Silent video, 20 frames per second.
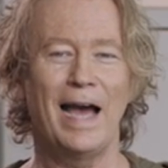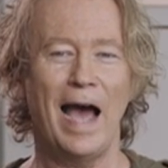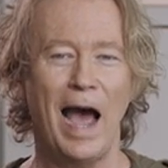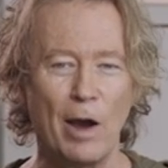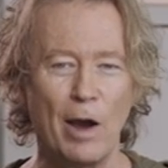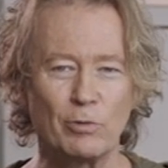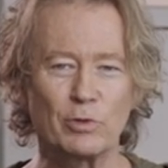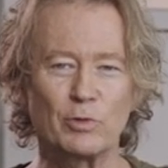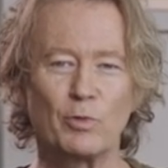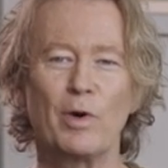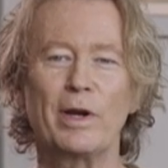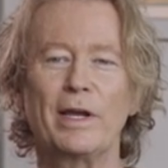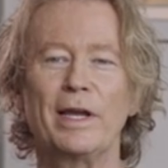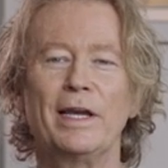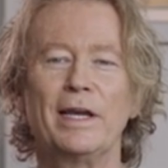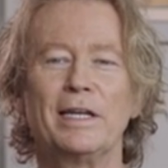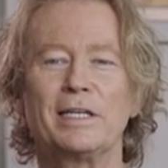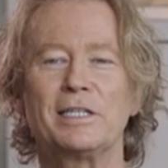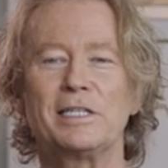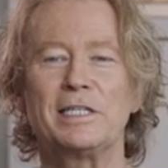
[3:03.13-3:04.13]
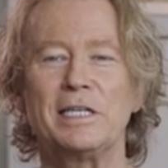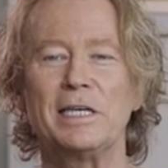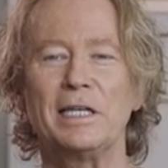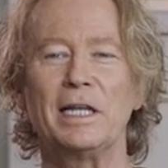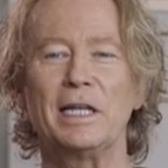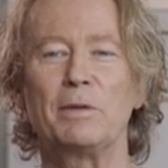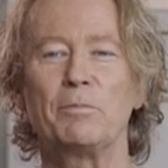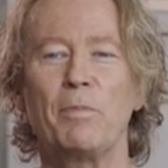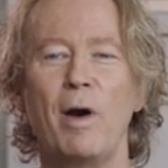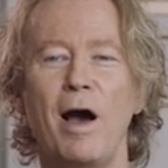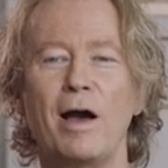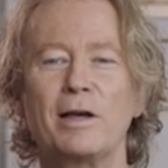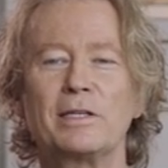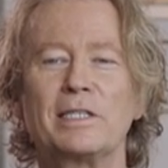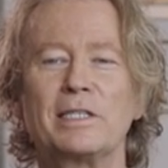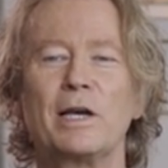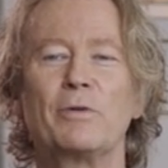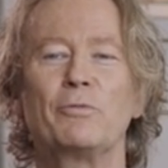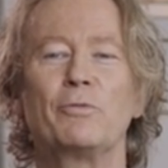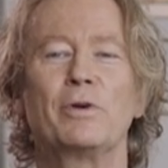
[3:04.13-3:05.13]
I was working in a ceiling
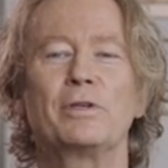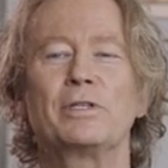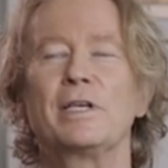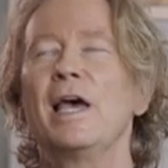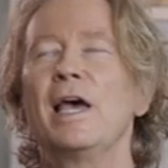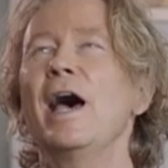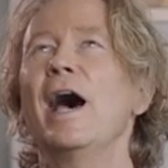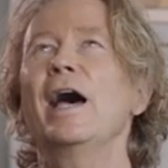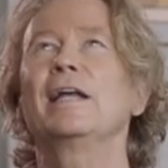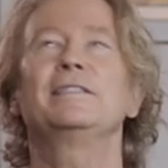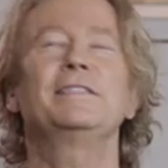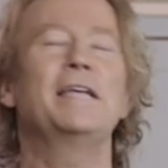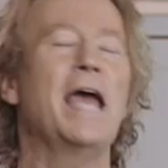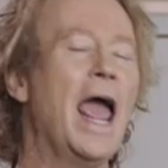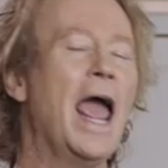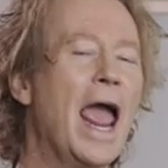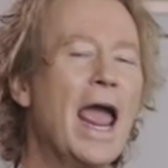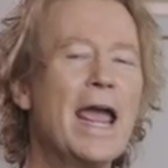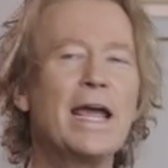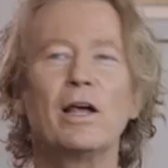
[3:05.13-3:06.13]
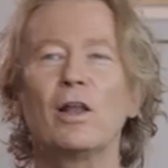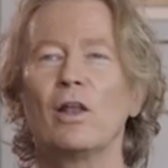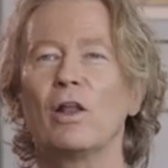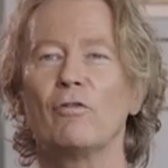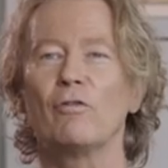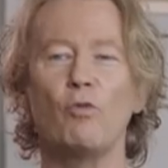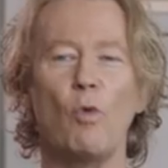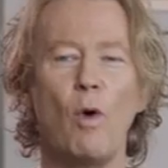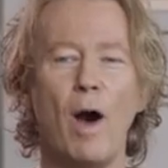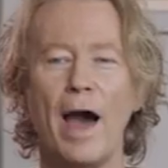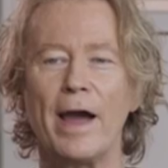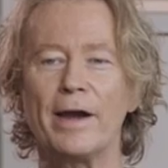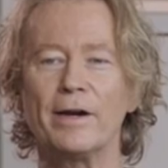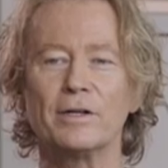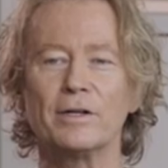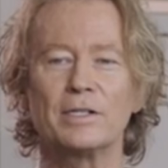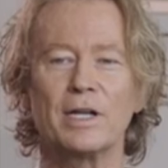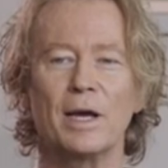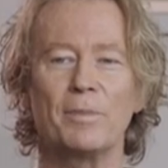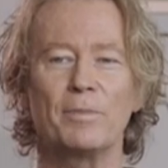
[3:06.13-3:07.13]
box that was a tangle of
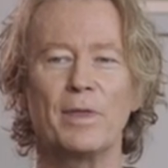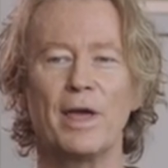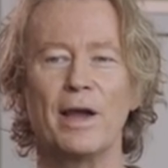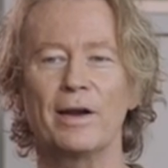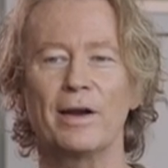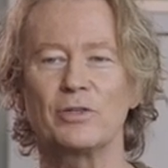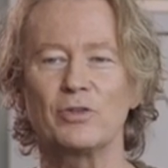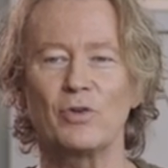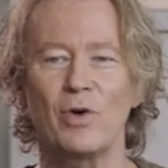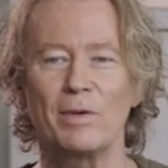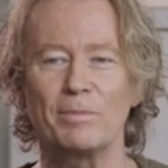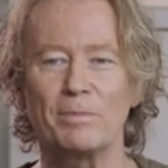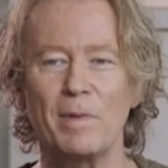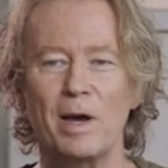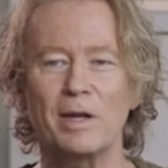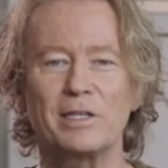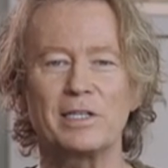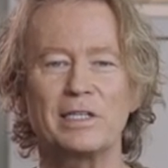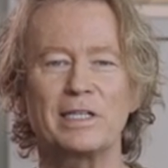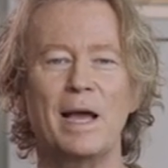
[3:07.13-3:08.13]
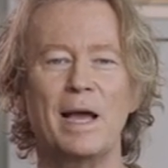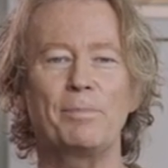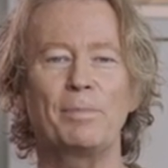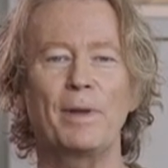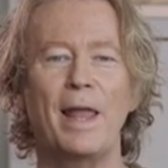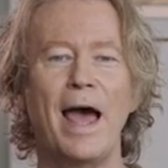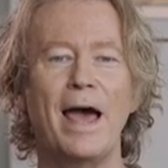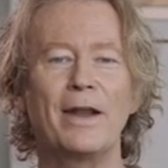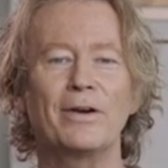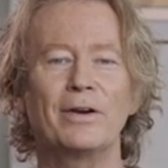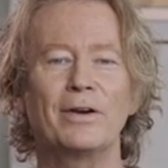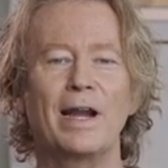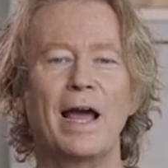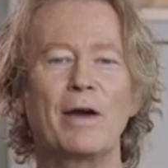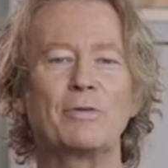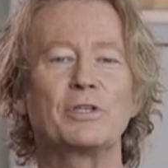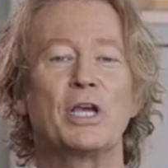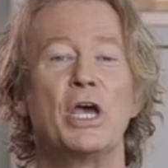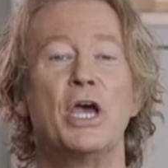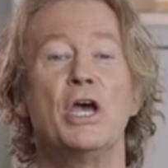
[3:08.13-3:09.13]
wires up there, so I'm on a stepladder, and
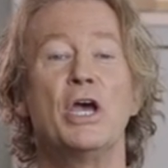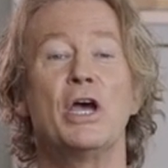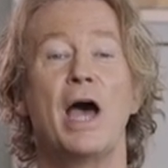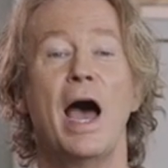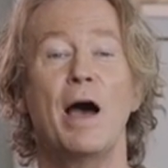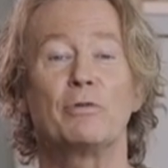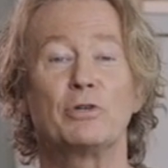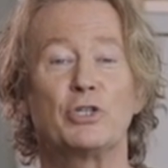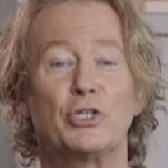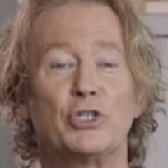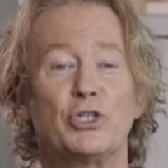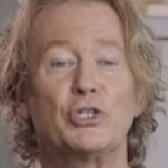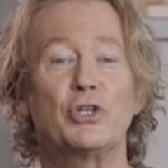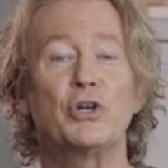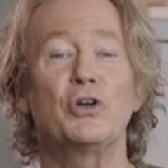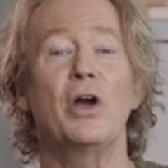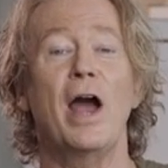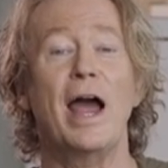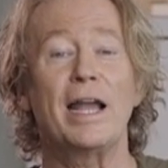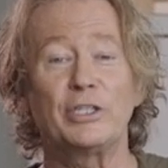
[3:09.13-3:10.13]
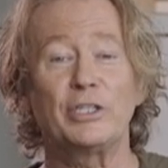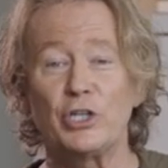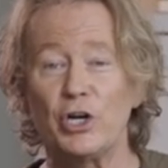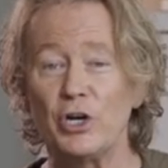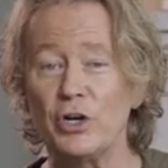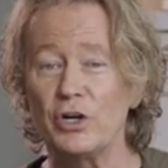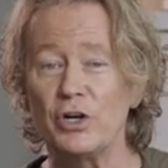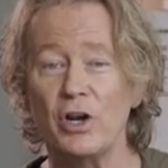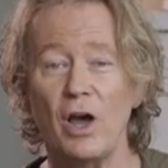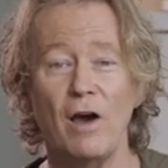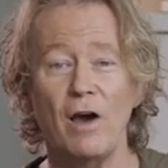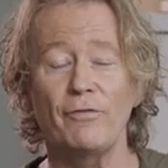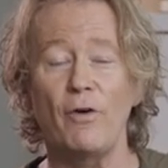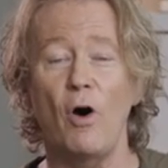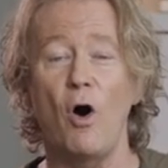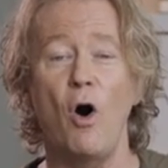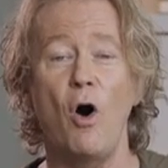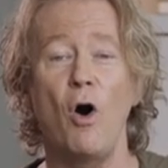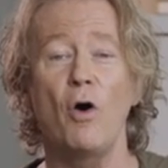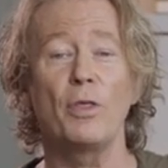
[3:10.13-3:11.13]
I was sure I'd turned off
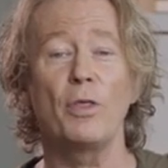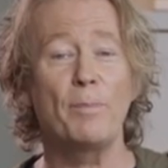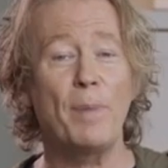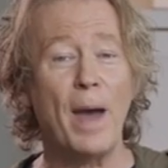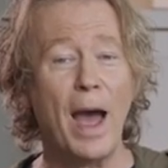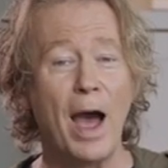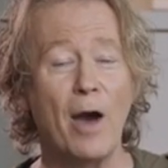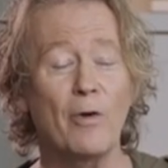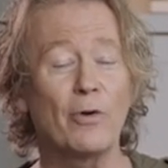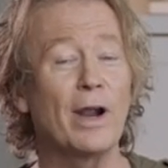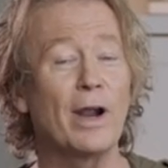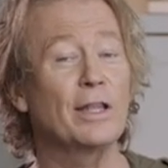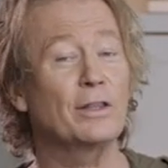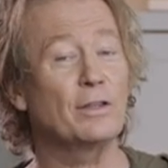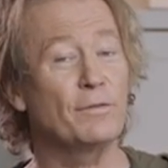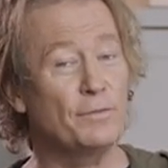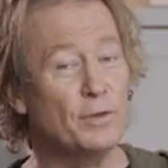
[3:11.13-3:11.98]
all the power at the